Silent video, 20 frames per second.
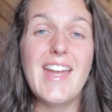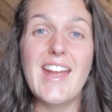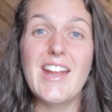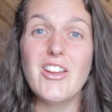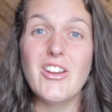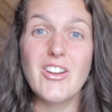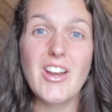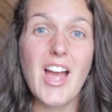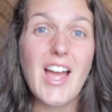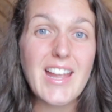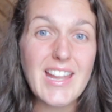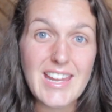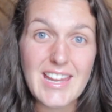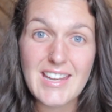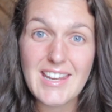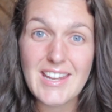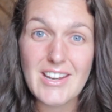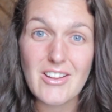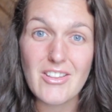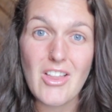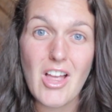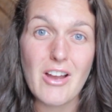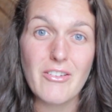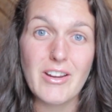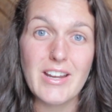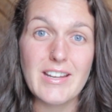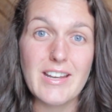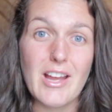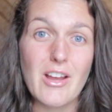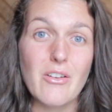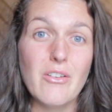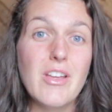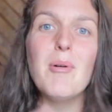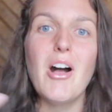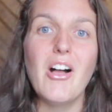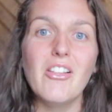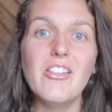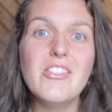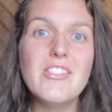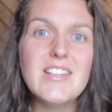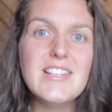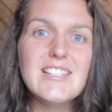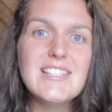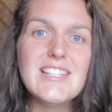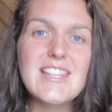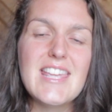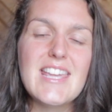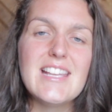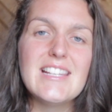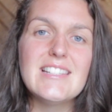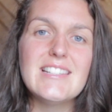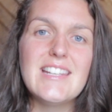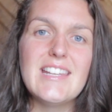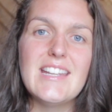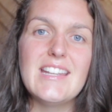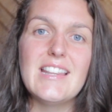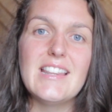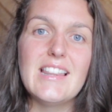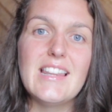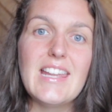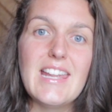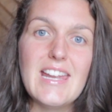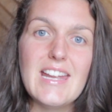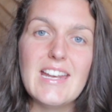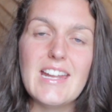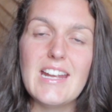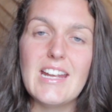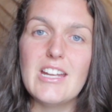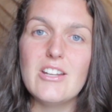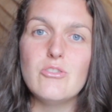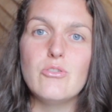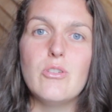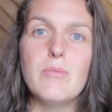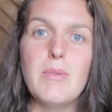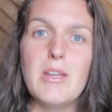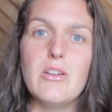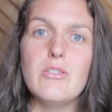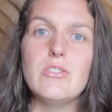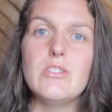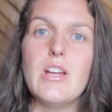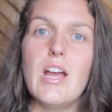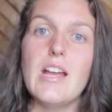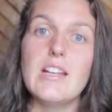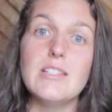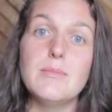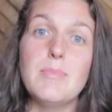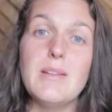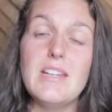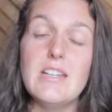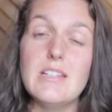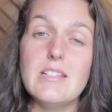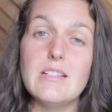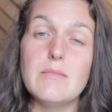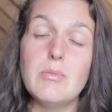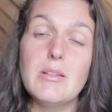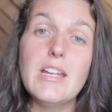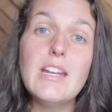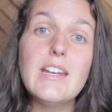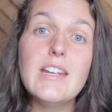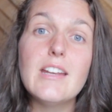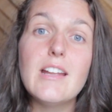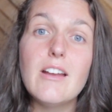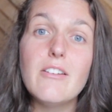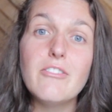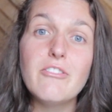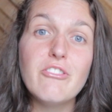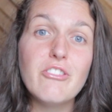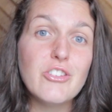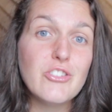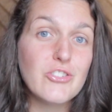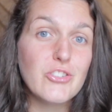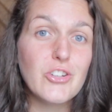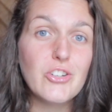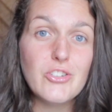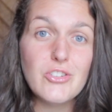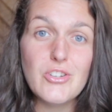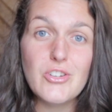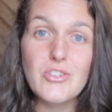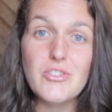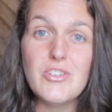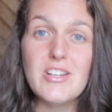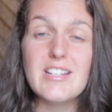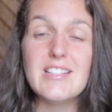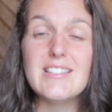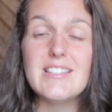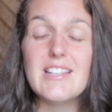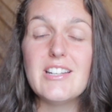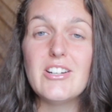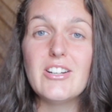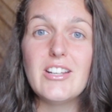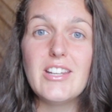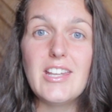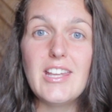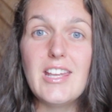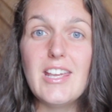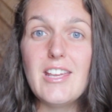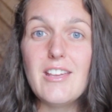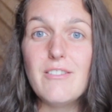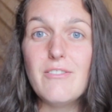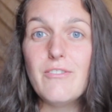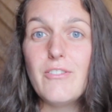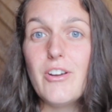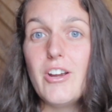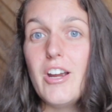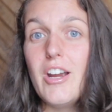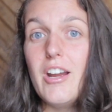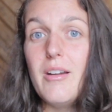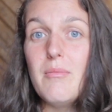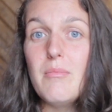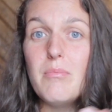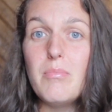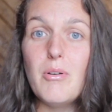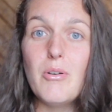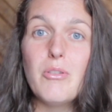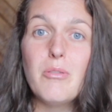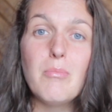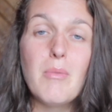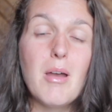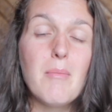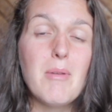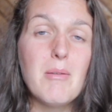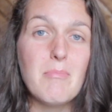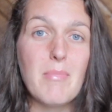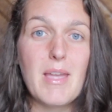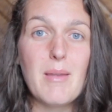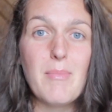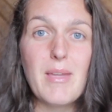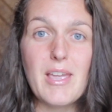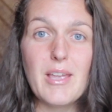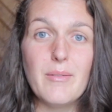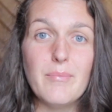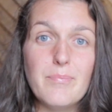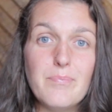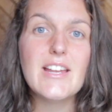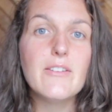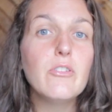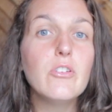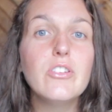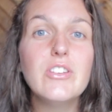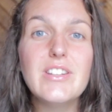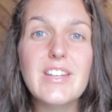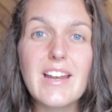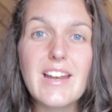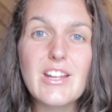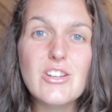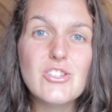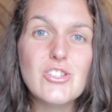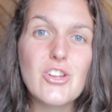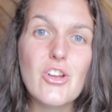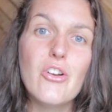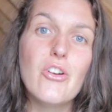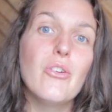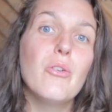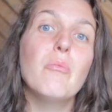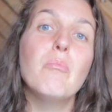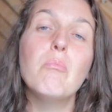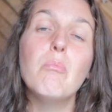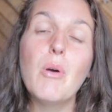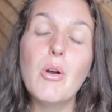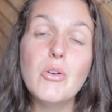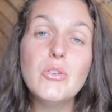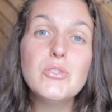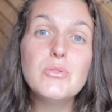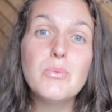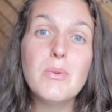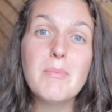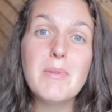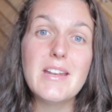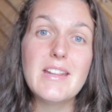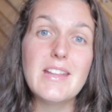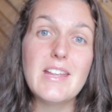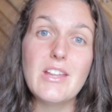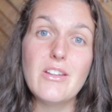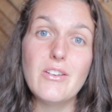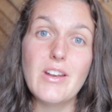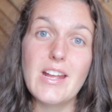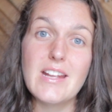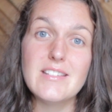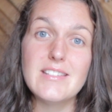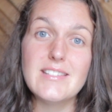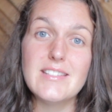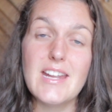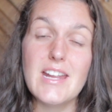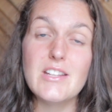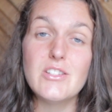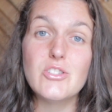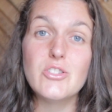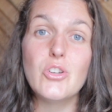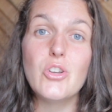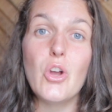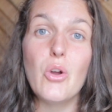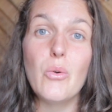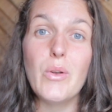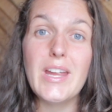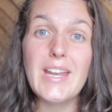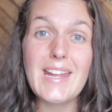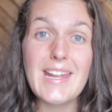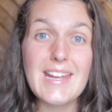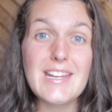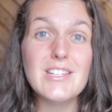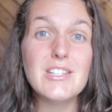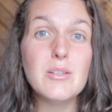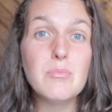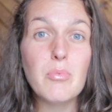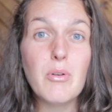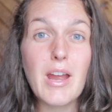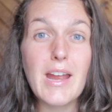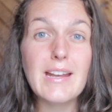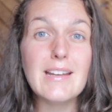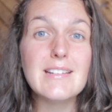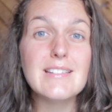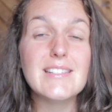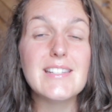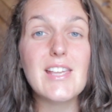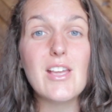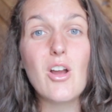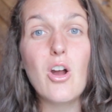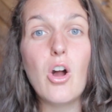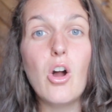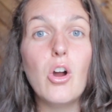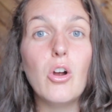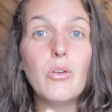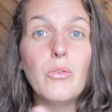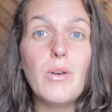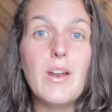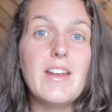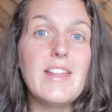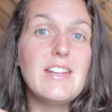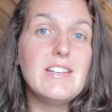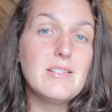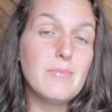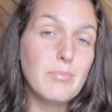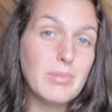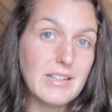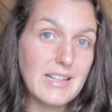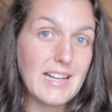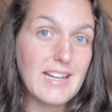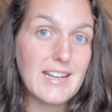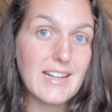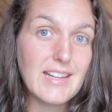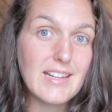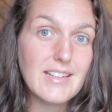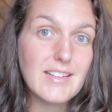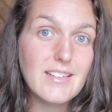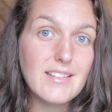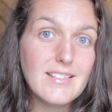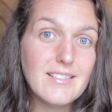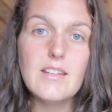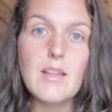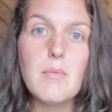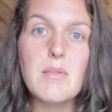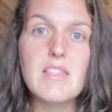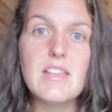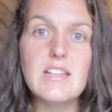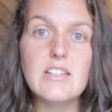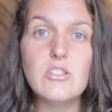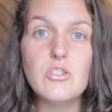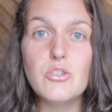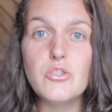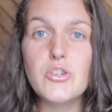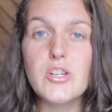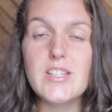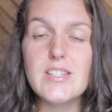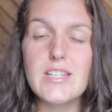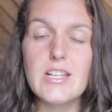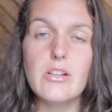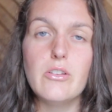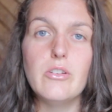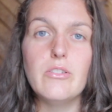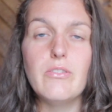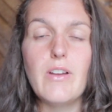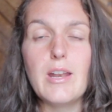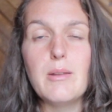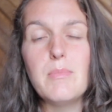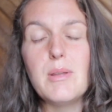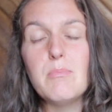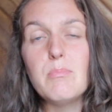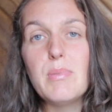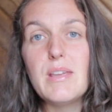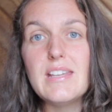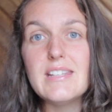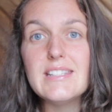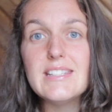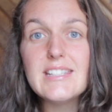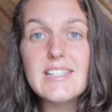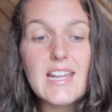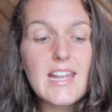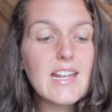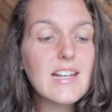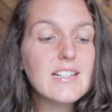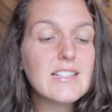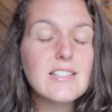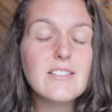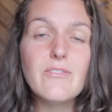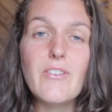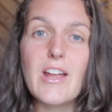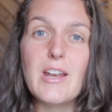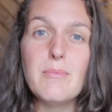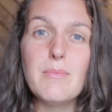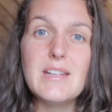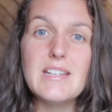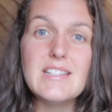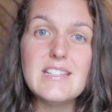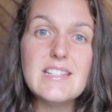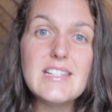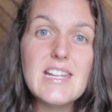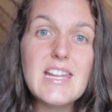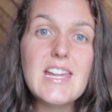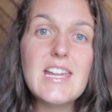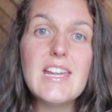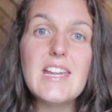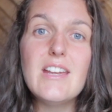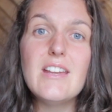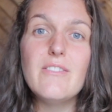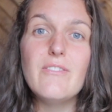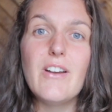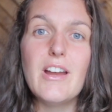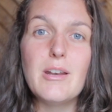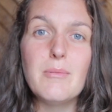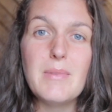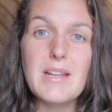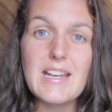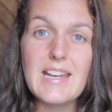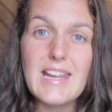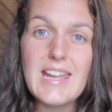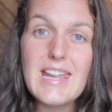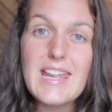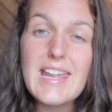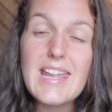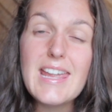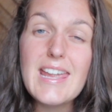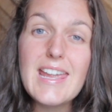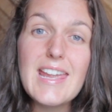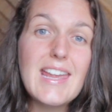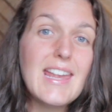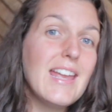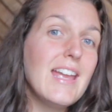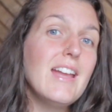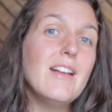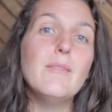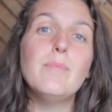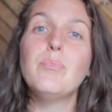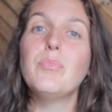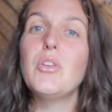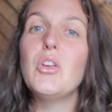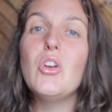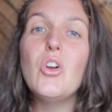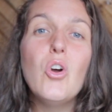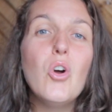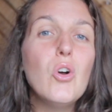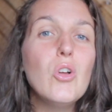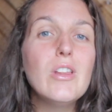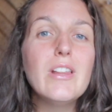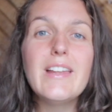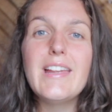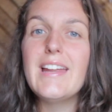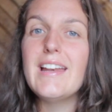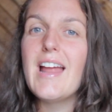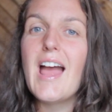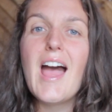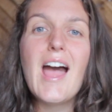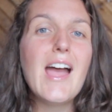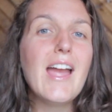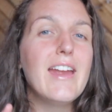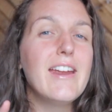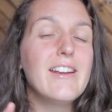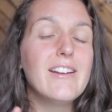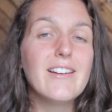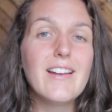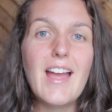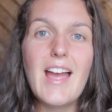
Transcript: and you're not eating a lot right now. All of these things can lead and contribute to us being depleted of certain nutrients that are key for both mom and baby. Several studies show most women in the United States going into pregnancy already depleted. Some of these nutrients include vitamin B6, vitamin D, vitamin E, choline, iron,